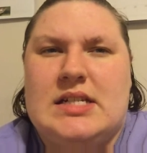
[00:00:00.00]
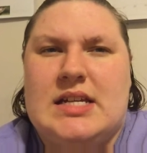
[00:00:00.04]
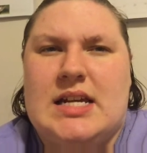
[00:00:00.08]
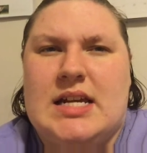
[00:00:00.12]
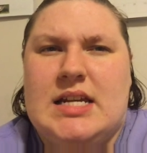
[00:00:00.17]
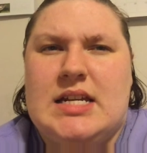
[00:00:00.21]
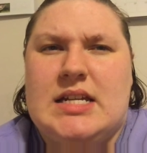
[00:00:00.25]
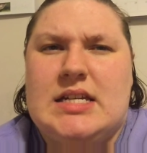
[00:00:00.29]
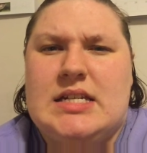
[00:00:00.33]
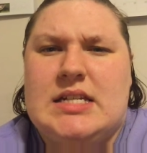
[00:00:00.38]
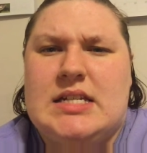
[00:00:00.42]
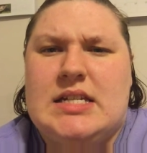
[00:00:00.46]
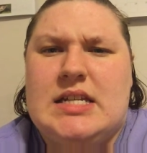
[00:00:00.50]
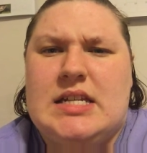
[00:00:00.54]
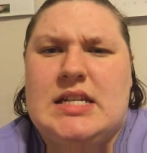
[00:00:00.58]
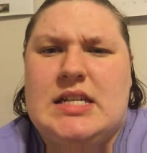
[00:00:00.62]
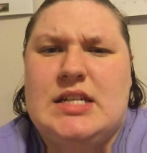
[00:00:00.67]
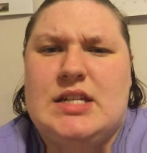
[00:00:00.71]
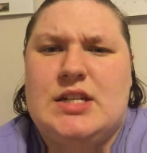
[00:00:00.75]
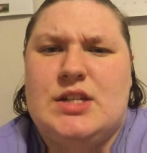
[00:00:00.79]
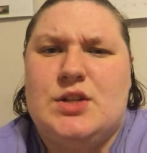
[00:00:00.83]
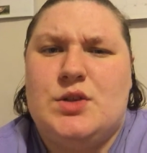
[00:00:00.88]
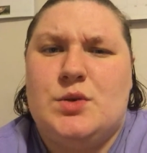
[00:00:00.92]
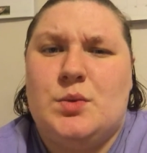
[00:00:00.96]

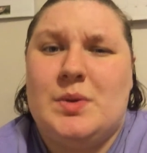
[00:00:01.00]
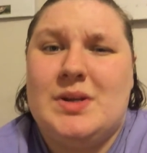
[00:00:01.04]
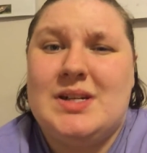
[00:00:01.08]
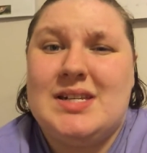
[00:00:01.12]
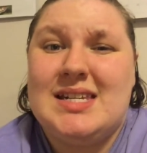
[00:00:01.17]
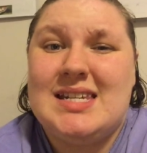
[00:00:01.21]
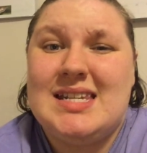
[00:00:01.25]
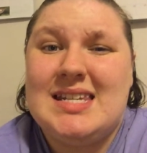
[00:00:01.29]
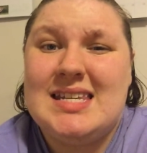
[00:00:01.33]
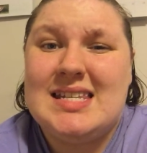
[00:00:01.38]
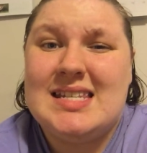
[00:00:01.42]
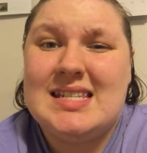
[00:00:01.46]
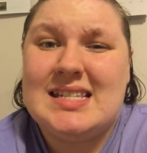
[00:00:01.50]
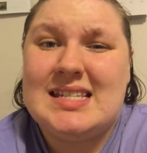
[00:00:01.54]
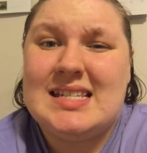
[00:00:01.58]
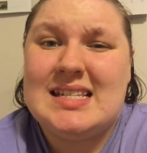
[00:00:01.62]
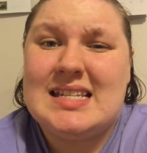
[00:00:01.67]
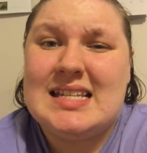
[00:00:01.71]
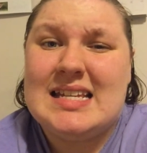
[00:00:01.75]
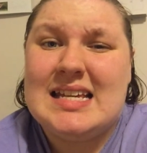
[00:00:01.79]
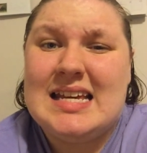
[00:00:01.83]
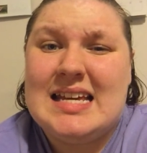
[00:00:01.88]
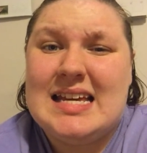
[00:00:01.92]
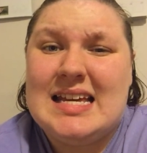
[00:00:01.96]

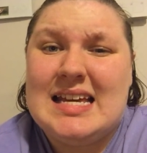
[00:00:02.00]
1920s,